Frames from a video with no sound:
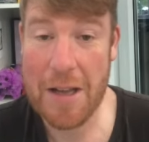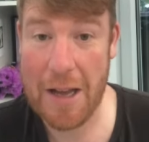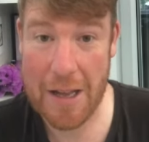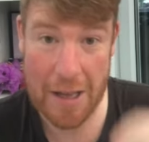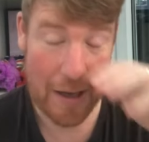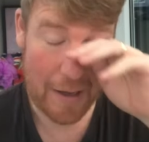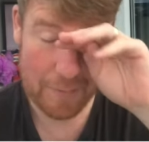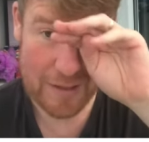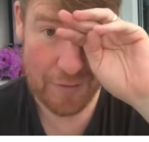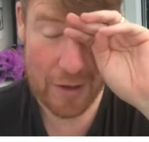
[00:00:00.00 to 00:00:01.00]
I'm
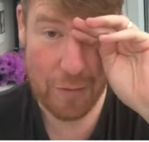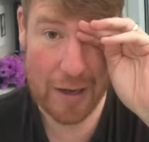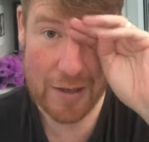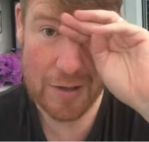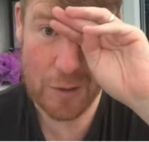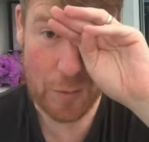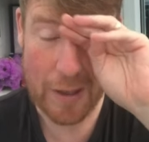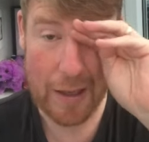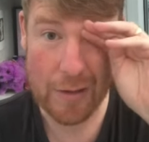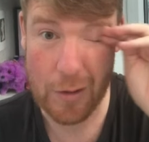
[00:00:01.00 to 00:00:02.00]
definitely ready to
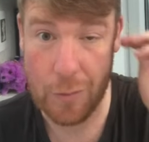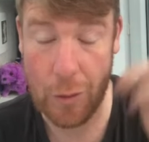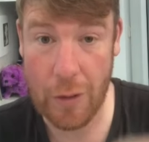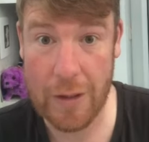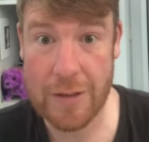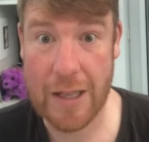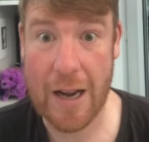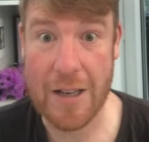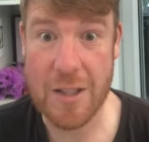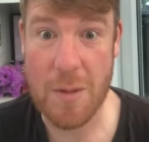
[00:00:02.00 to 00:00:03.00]
get
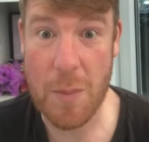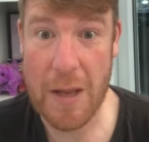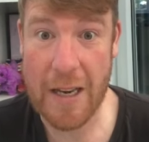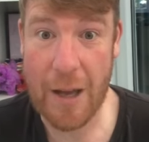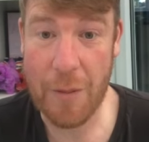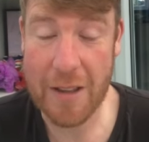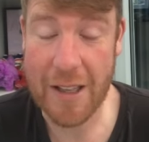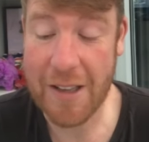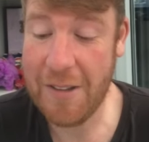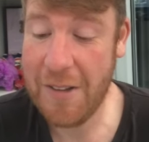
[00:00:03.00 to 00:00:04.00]
into my pit now, I think.